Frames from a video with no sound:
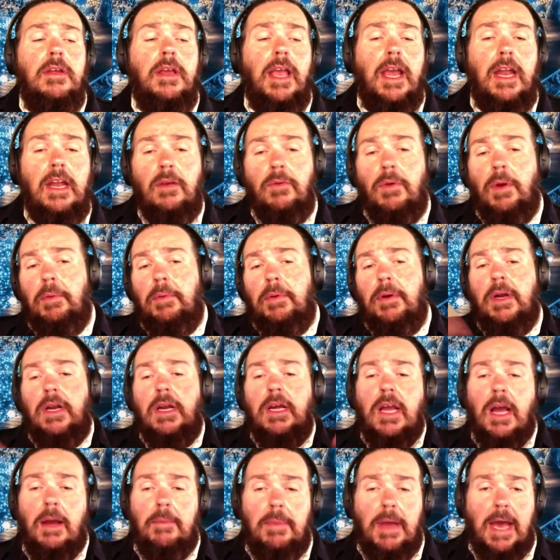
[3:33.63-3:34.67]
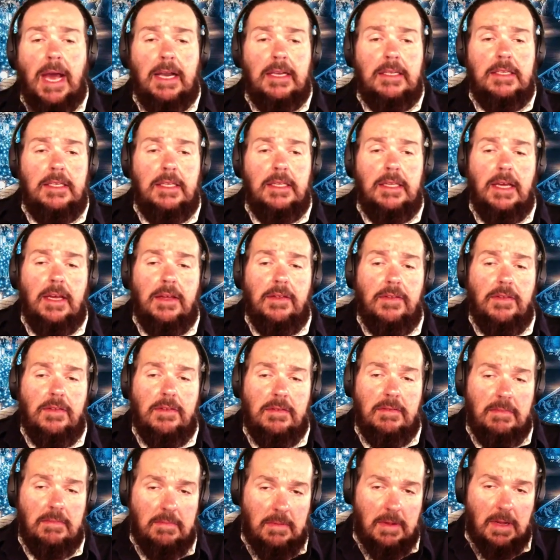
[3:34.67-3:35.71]
Anyway, we're going to come back to
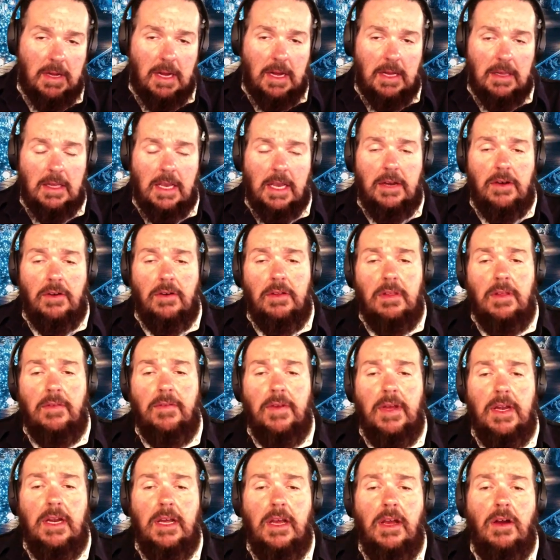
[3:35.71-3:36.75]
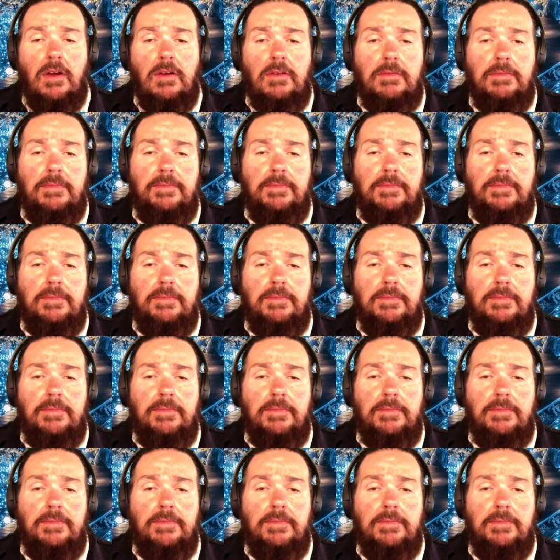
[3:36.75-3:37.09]
this uh, later in the video.